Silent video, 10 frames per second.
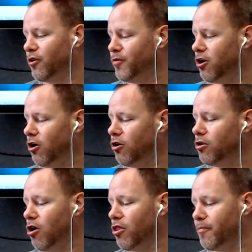recall
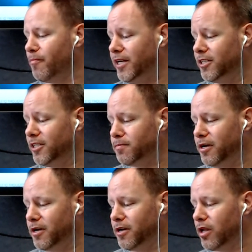on the Beats
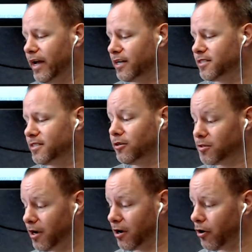Pill XL
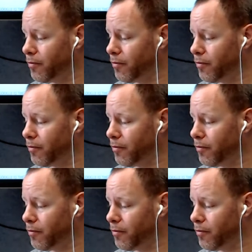speaker.